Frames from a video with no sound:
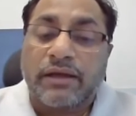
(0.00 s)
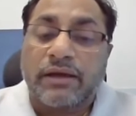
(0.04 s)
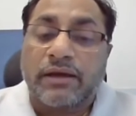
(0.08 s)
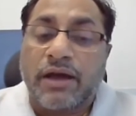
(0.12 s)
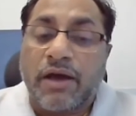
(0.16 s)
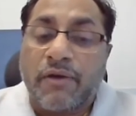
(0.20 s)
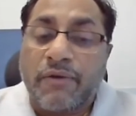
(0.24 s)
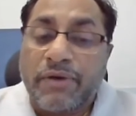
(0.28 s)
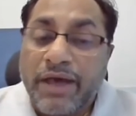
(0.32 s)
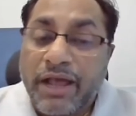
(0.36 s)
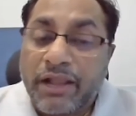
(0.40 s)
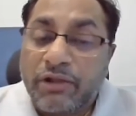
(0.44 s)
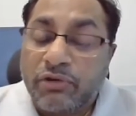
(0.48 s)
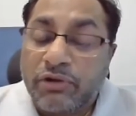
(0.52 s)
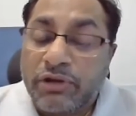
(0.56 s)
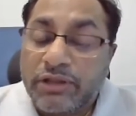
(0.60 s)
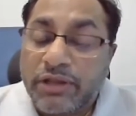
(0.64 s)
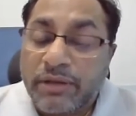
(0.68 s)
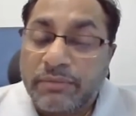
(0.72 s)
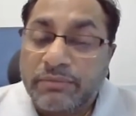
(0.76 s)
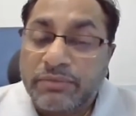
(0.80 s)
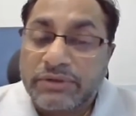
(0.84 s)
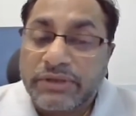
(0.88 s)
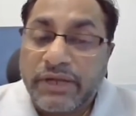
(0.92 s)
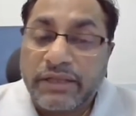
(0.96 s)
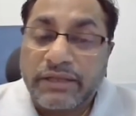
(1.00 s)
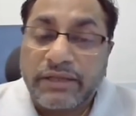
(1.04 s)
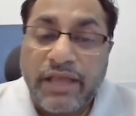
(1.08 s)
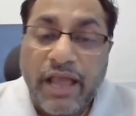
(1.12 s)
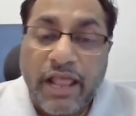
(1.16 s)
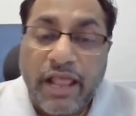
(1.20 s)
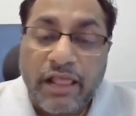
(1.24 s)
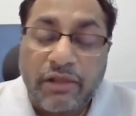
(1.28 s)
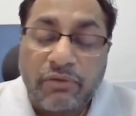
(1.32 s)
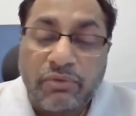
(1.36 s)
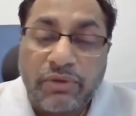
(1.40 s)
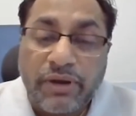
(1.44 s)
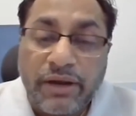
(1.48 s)
our algorithms can
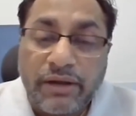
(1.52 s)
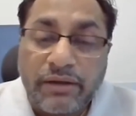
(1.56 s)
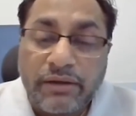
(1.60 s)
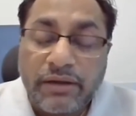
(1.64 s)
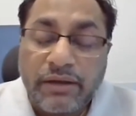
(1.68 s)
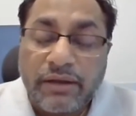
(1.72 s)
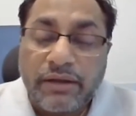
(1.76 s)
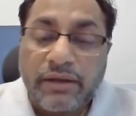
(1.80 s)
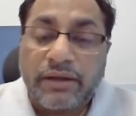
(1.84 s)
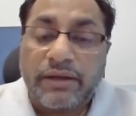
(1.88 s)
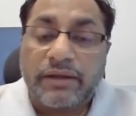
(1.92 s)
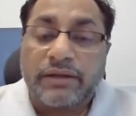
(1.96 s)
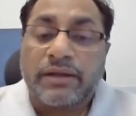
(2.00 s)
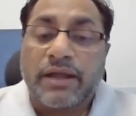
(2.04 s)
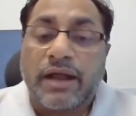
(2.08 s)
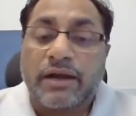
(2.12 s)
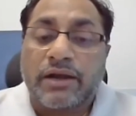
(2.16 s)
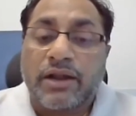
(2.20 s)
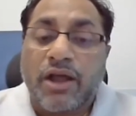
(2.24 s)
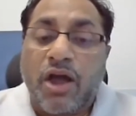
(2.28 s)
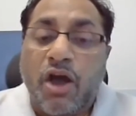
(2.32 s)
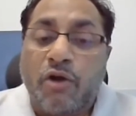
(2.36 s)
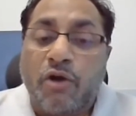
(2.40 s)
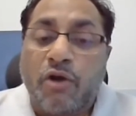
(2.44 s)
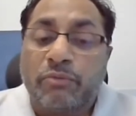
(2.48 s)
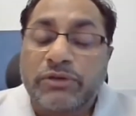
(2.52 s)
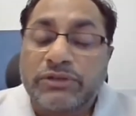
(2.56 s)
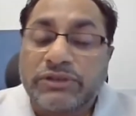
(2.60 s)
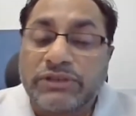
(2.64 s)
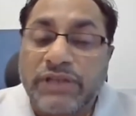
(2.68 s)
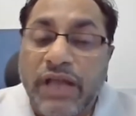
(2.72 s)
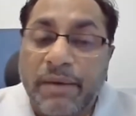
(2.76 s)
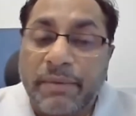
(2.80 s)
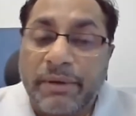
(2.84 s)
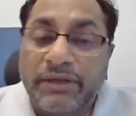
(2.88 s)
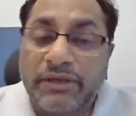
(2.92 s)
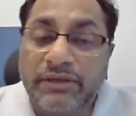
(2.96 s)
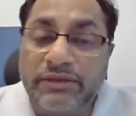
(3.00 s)
calculate that how much
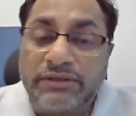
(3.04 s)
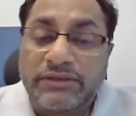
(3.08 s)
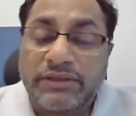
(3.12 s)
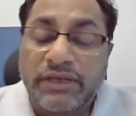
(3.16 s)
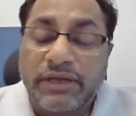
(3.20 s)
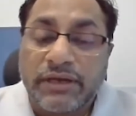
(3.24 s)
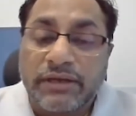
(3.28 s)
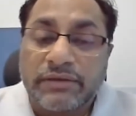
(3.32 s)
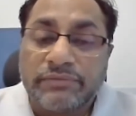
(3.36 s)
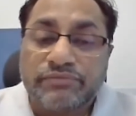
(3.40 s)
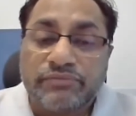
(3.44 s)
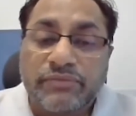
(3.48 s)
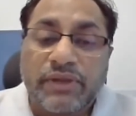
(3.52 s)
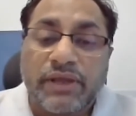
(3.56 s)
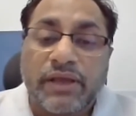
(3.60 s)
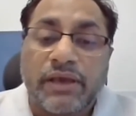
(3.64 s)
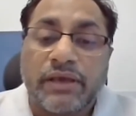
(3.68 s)
damage is there.